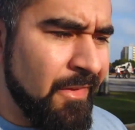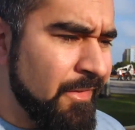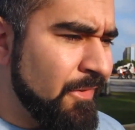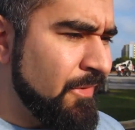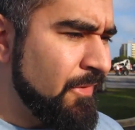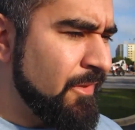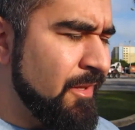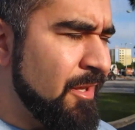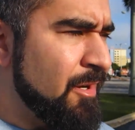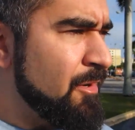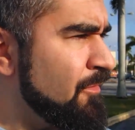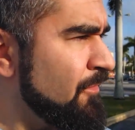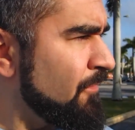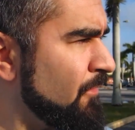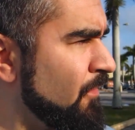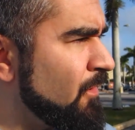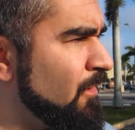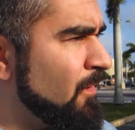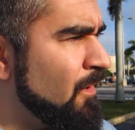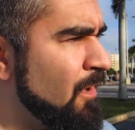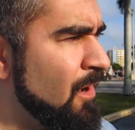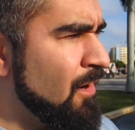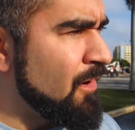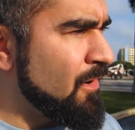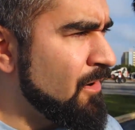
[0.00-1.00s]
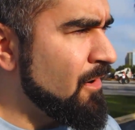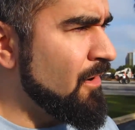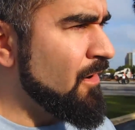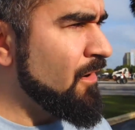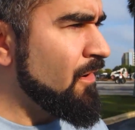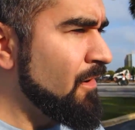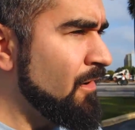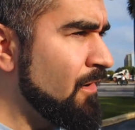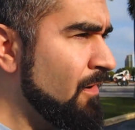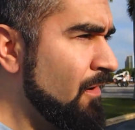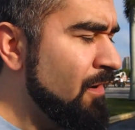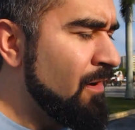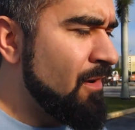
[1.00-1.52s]
Instead of Foot Locker
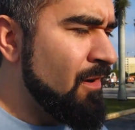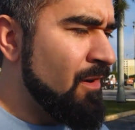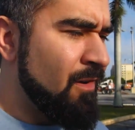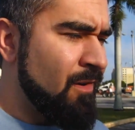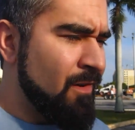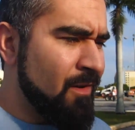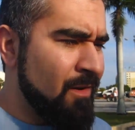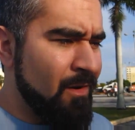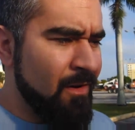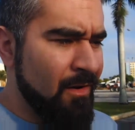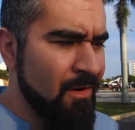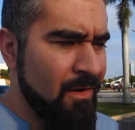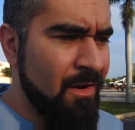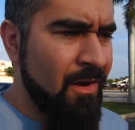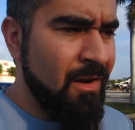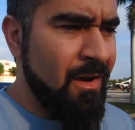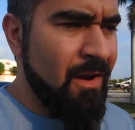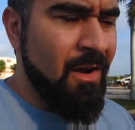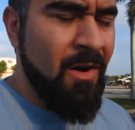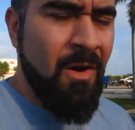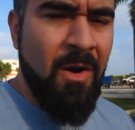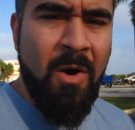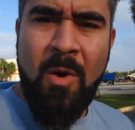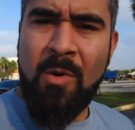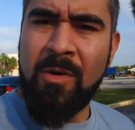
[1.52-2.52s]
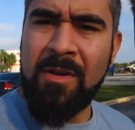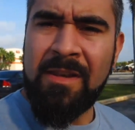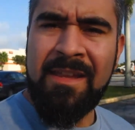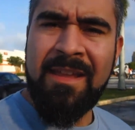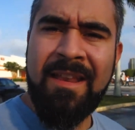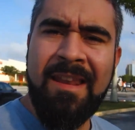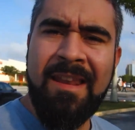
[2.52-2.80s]
only